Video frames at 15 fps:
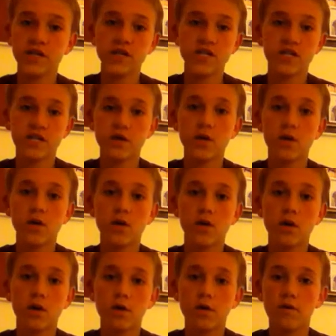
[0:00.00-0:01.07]
decent
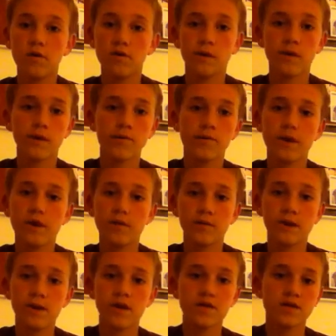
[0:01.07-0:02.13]
over 1 pound
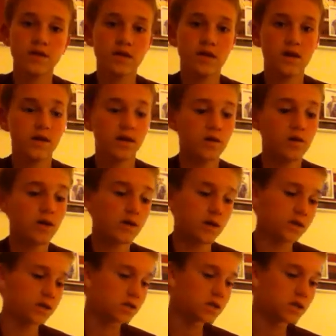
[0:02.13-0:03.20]
bass in a creek,
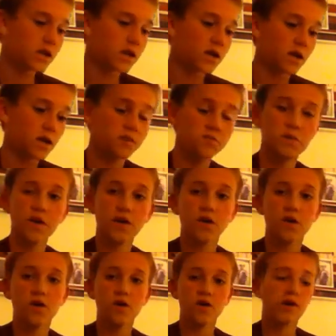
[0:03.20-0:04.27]
that's pretty
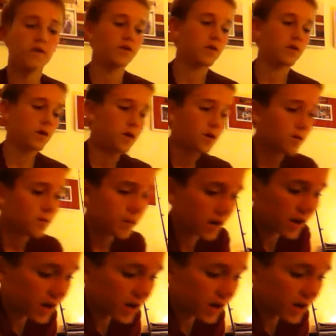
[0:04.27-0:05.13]
unheard of. But I